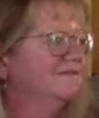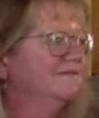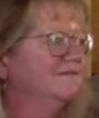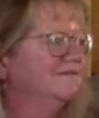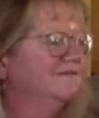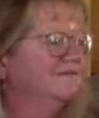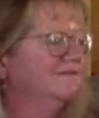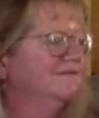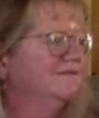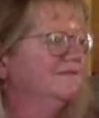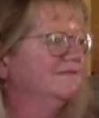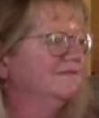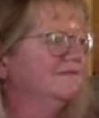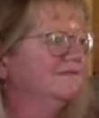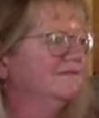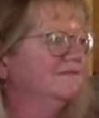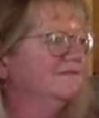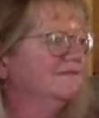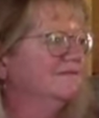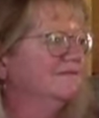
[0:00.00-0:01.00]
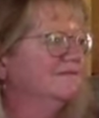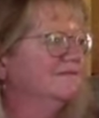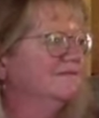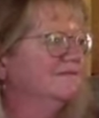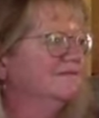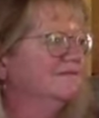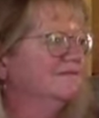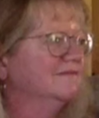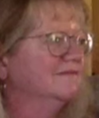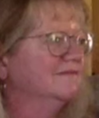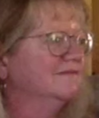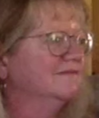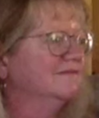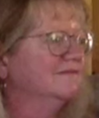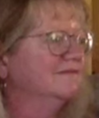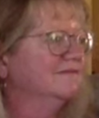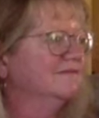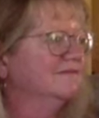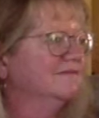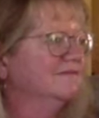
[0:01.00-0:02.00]

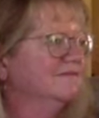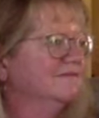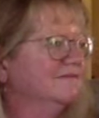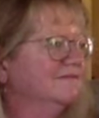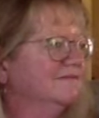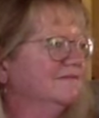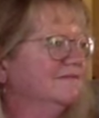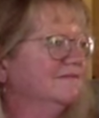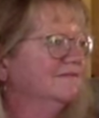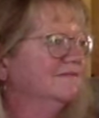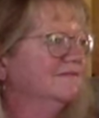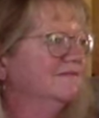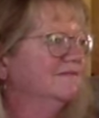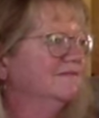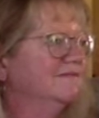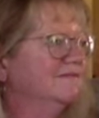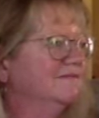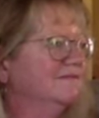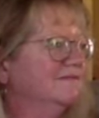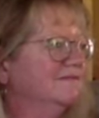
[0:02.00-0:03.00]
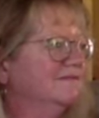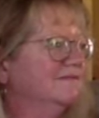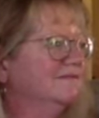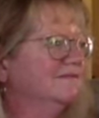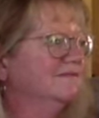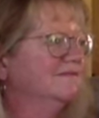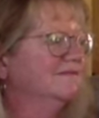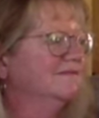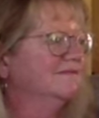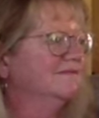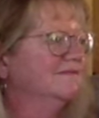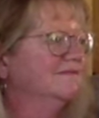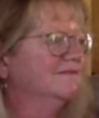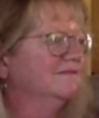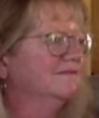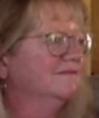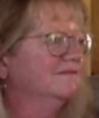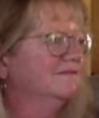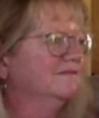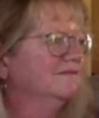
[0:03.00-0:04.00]

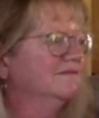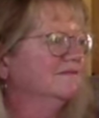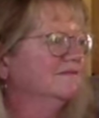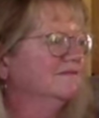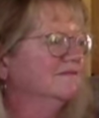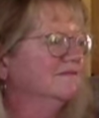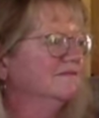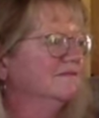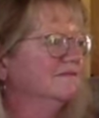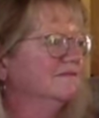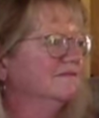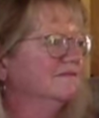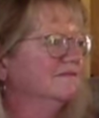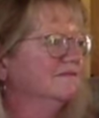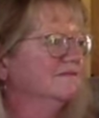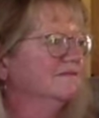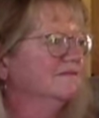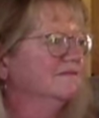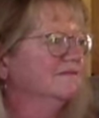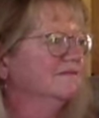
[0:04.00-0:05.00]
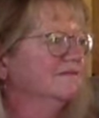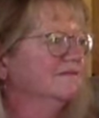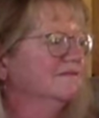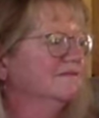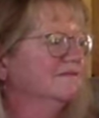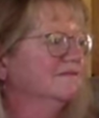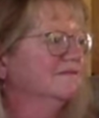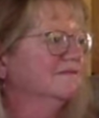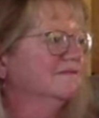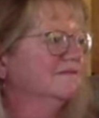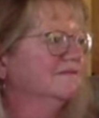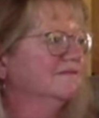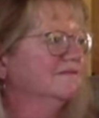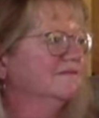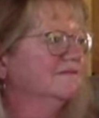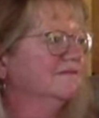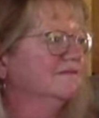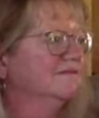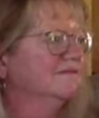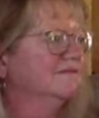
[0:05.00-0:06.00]

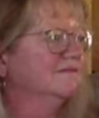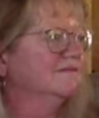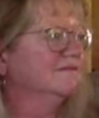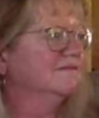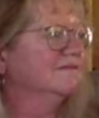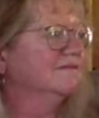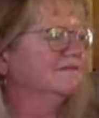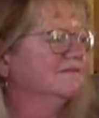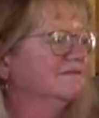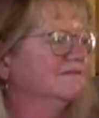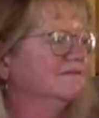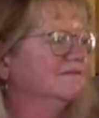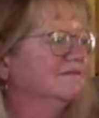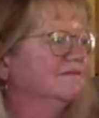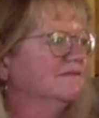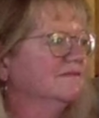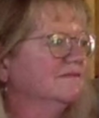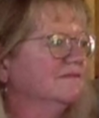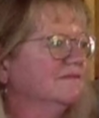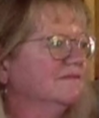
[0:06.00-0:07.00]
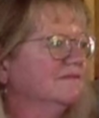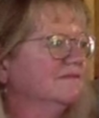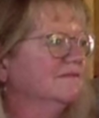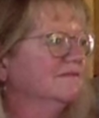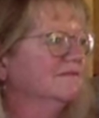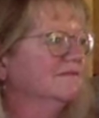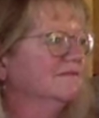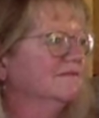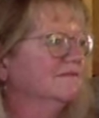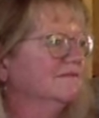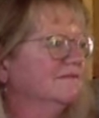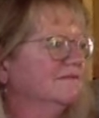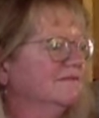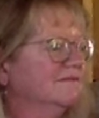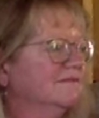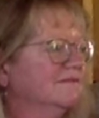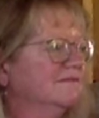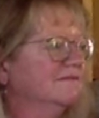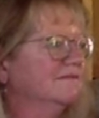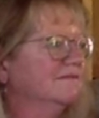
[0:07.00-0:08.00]
No words are spoken by the person on screen.